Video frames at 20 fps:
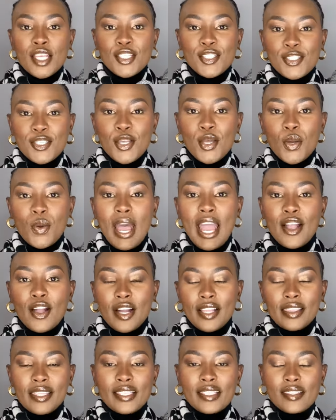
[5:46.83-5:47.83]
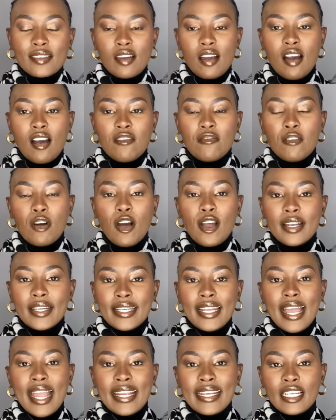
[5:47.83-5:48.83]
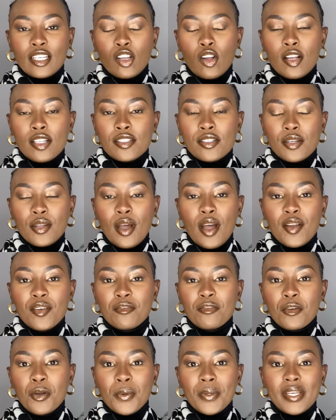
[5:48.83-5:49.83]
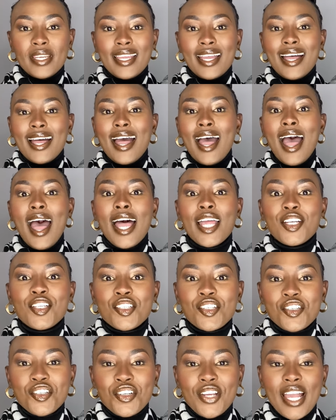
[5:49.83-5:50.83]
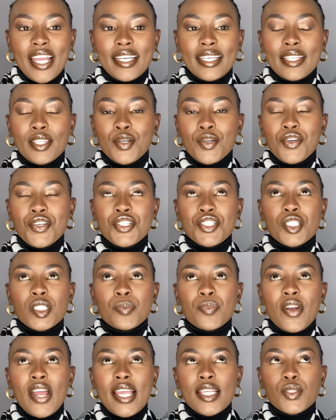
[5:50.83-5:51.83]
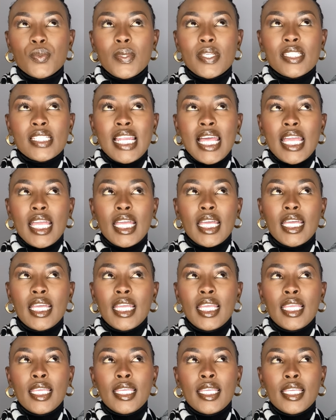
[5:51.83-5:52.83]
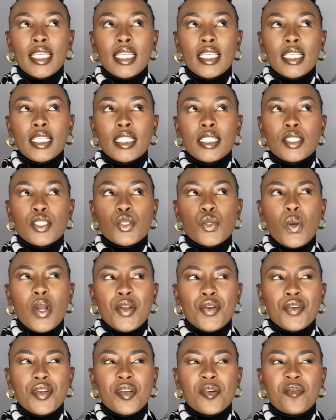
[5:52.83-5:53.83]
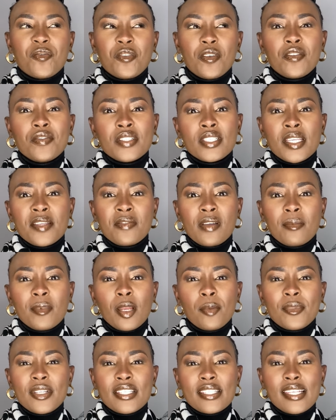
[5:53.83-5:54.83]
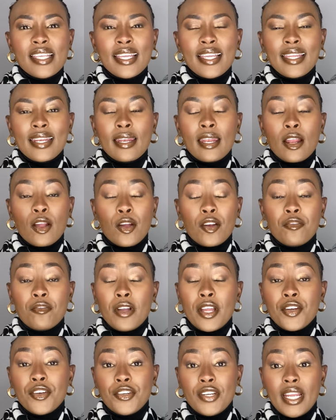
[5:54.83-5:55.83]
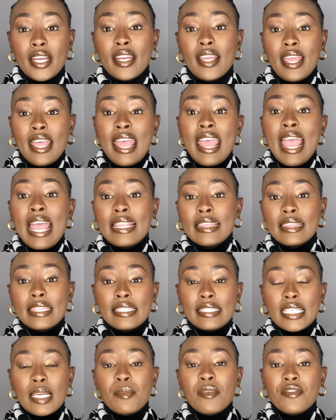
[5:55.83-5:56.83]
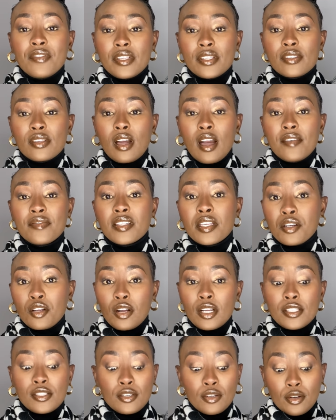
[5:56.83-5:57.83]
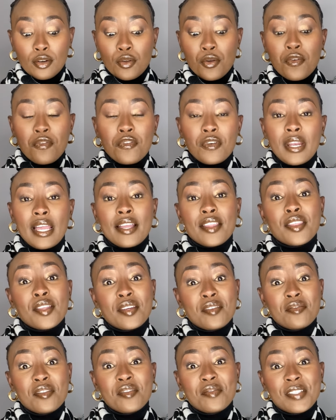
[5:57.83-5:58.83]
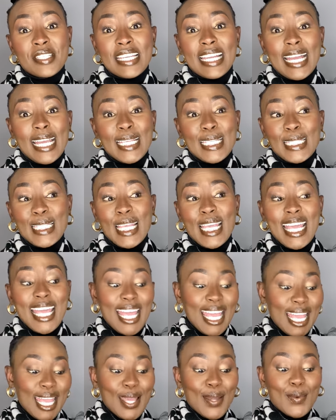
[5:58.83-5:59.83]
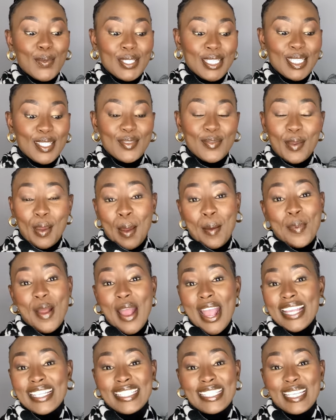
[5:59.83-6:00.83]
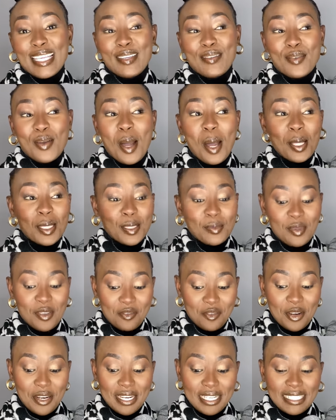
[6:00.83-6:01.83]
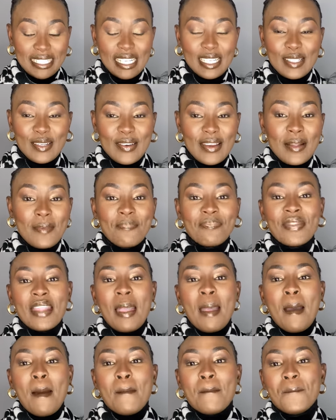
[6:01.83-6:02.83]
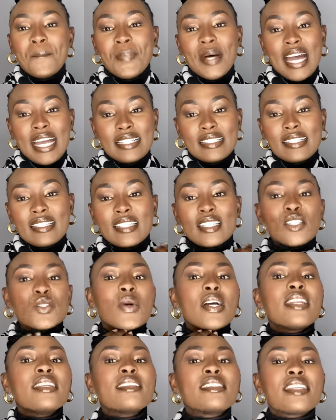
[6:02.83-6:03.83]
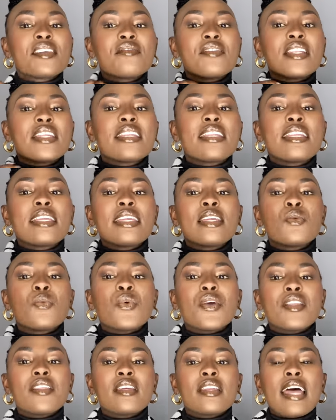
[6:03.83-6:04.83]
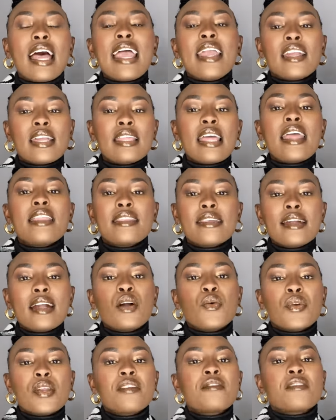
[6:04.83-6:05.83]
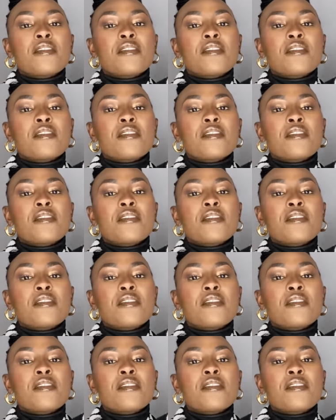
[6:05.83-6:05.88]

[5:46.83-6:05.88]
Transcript: So I got this scarf online at Cotton On for only 100 Rand. The original price was like 250 if I'm not mistaken and I got 400 Rand. And the, some of the scarves at Cotton On go for like 350 guys which is very pricey if you ask me for an accessory but this one is definitely worth it I, I think i would have